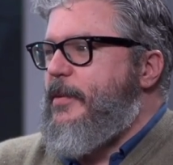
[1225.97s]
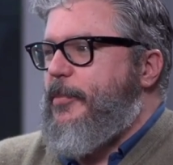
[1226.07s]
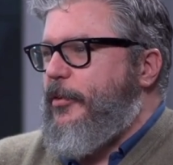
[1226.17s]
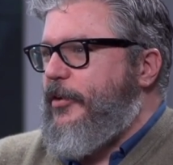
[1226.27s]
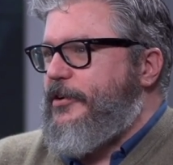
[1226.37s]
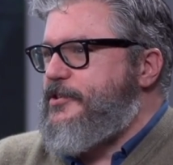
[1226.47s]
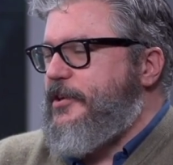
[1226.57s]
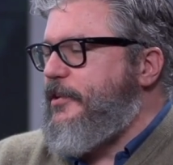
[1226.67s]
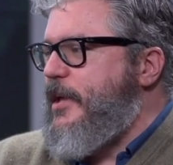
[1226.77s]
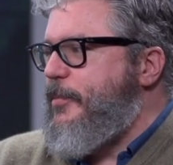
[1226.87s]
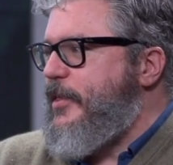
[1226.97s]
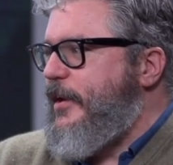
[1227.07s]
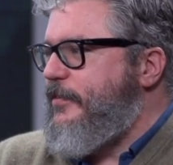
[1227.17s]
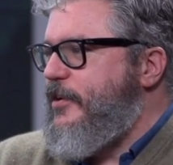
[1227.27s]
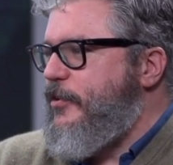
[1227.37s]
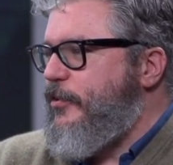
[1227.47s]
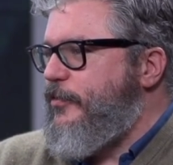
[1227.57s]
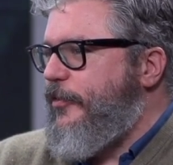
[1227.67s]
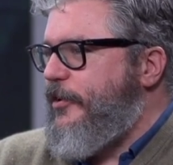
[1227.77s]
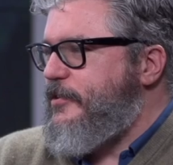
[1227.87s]
but they're still keeping that a secret as
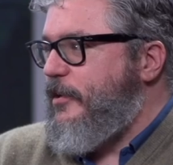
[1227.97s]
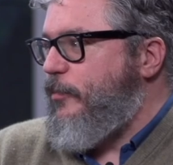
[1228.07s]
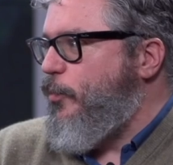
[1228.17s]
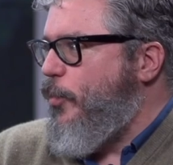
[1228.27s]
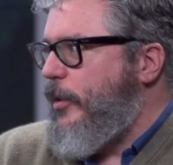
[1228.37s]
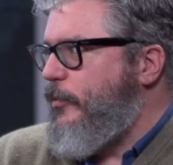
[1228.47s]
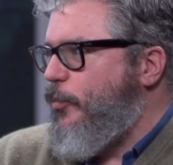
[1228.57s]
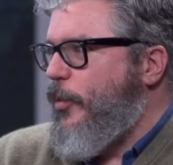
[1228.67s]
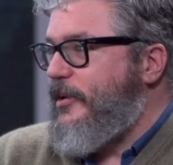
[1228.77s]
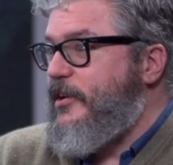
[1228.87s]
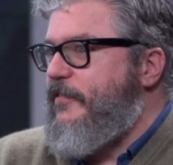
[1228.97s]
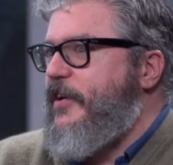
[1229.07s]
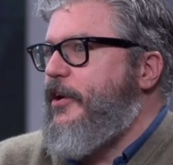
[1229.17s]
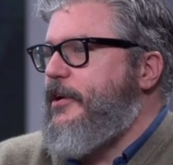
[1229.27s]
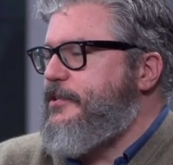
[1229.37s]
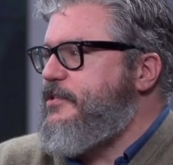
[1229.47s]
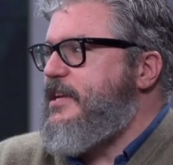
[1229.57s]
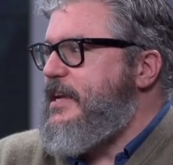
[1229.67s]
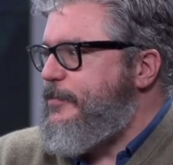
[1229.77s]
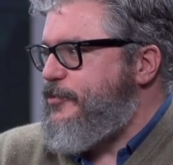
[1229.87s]
far as like what nefarious
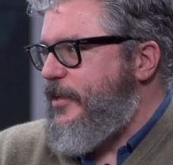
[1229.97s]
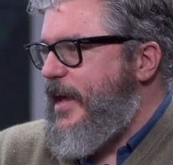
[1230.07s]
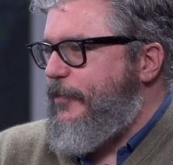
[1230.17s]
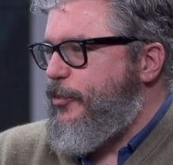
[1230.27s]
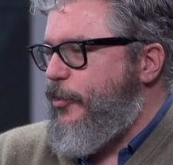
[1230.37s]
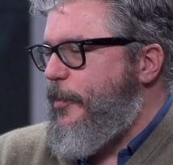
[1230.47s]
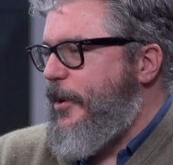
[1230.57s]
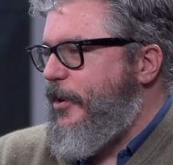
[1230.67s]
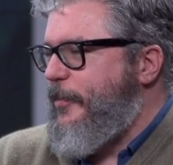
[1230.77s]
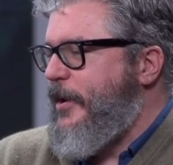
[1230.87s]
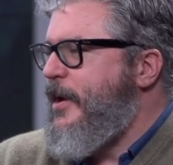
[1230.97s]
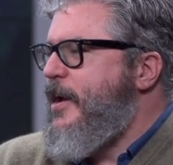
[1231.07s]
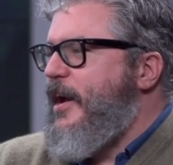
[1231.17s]
schemes do they have with the robot army?